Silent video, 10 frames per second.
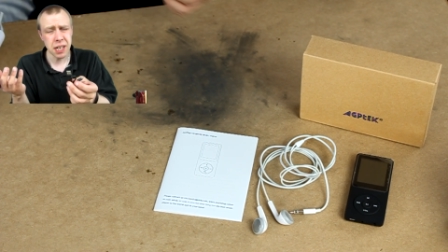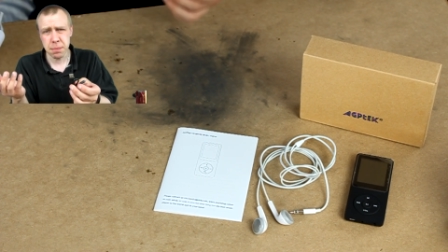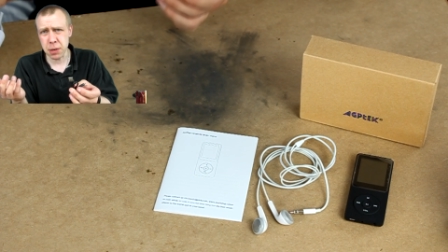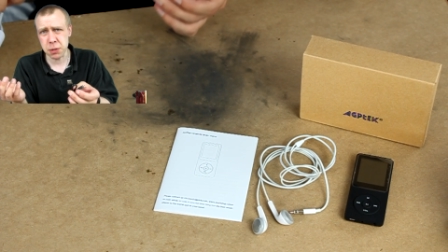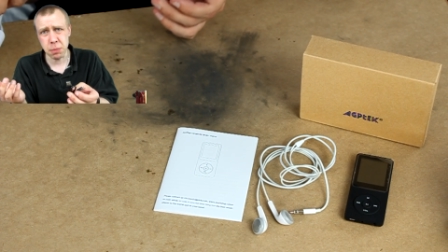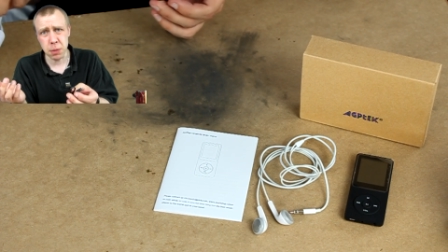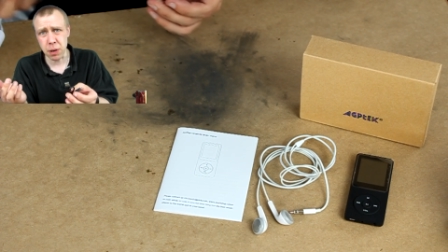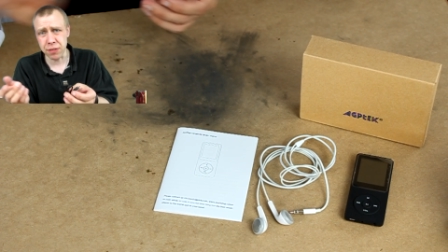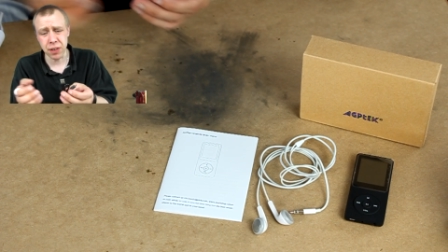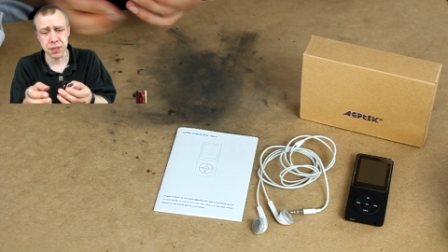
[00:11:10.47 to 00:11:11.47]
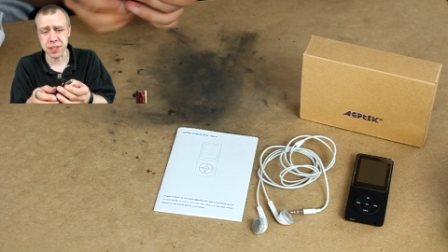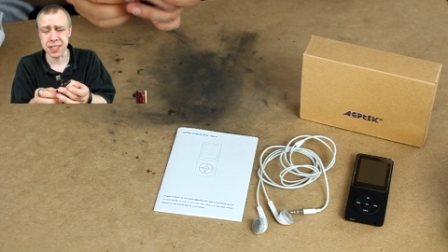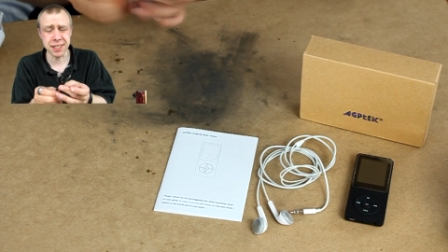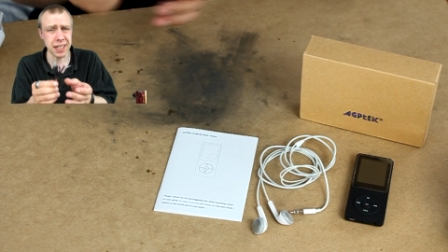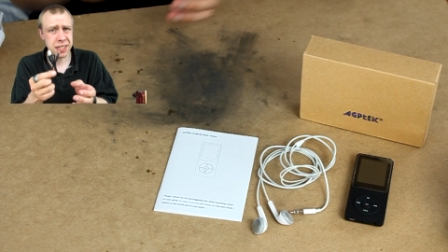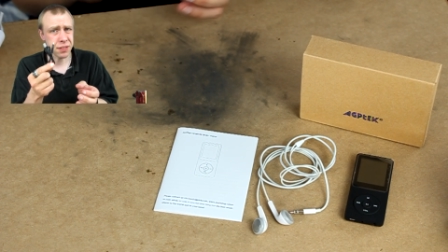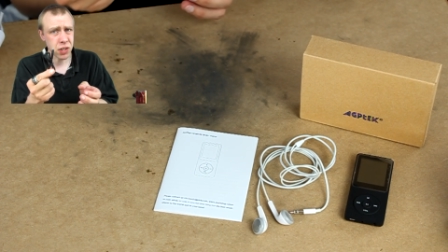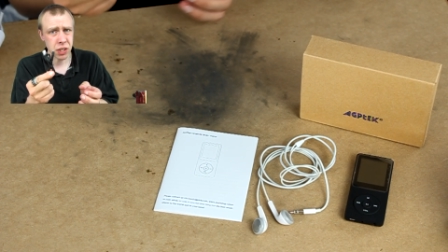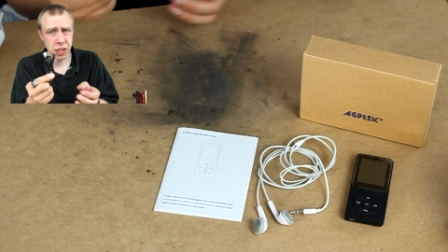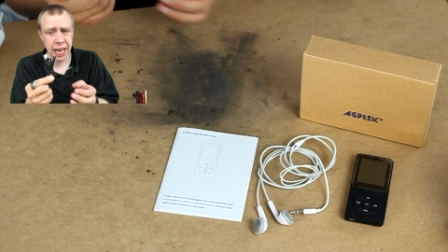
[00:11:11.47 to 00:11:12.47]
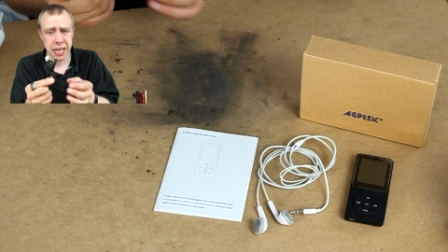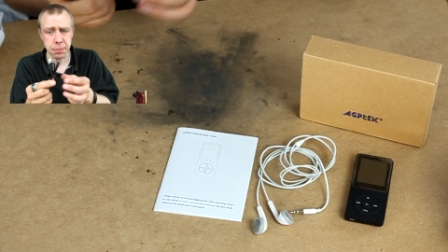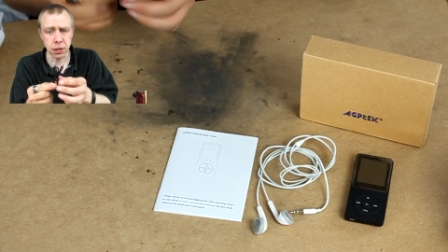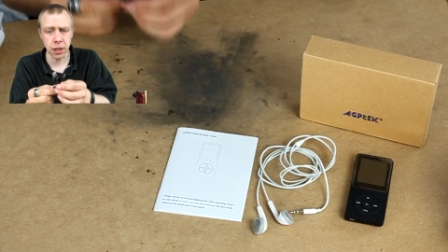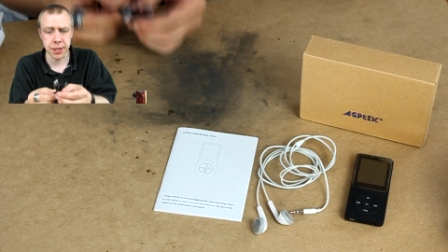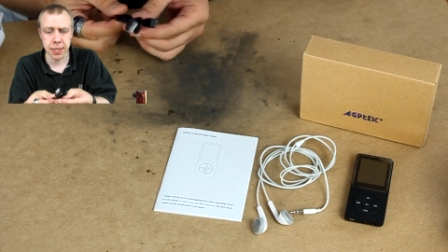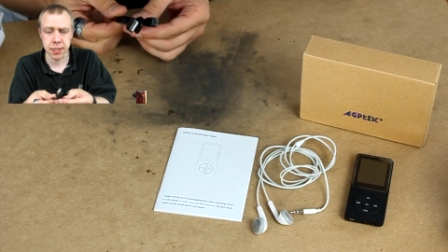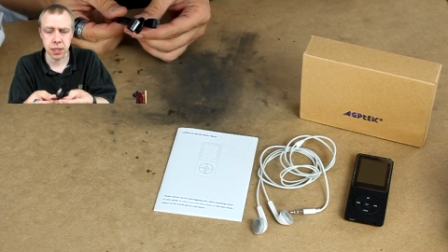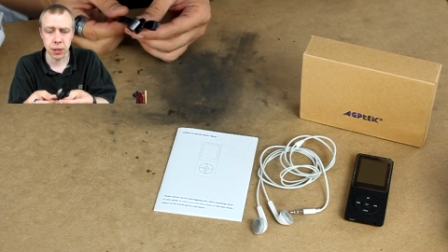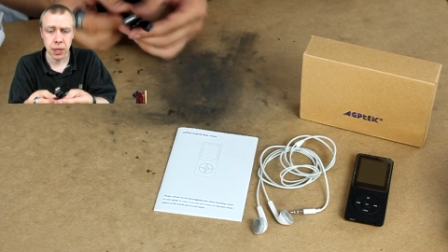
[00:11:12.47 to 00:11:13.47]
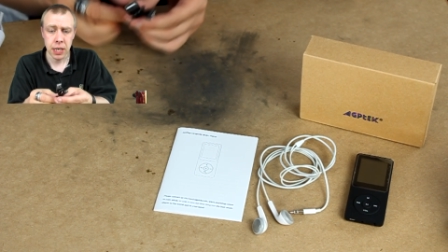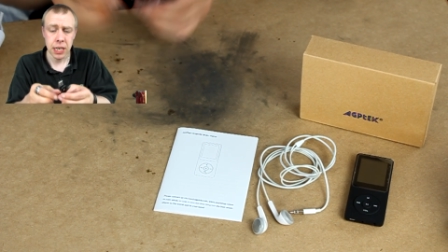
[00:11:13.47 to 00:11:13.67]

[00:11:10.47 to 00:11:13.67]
mobile phones these days have got a cable like this, so